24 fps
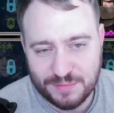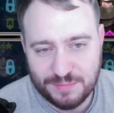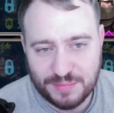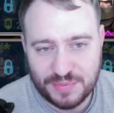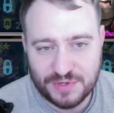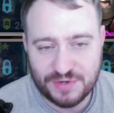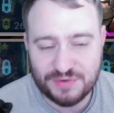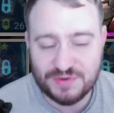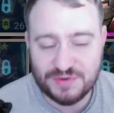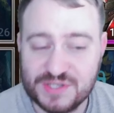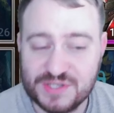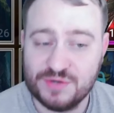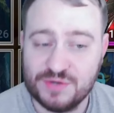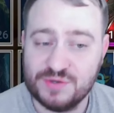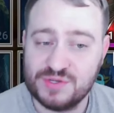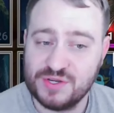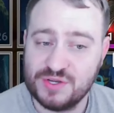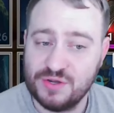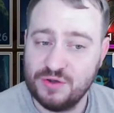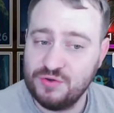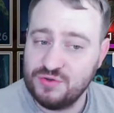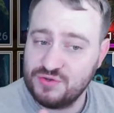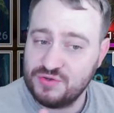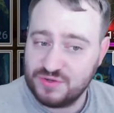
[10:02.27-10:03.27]
But there is
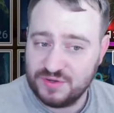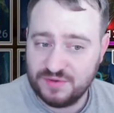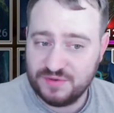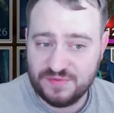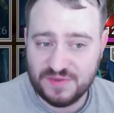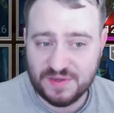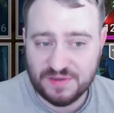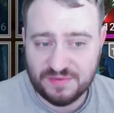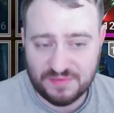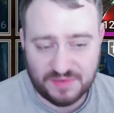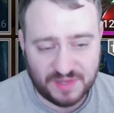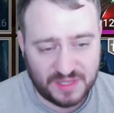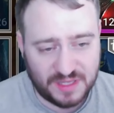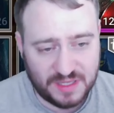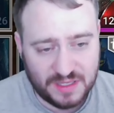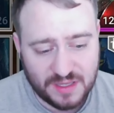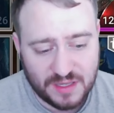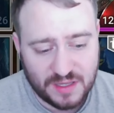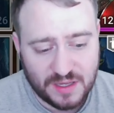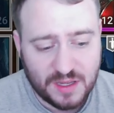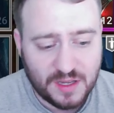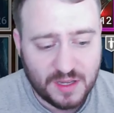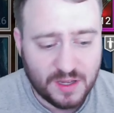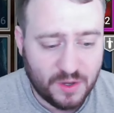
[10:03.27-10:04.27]
150
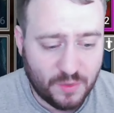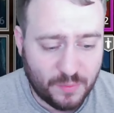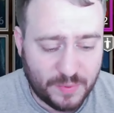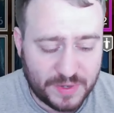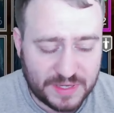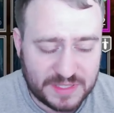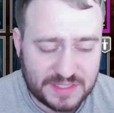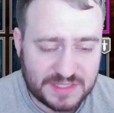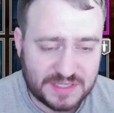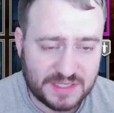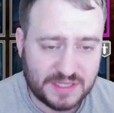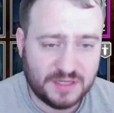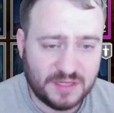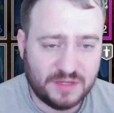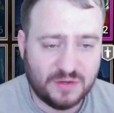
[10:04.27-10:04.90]
waiting,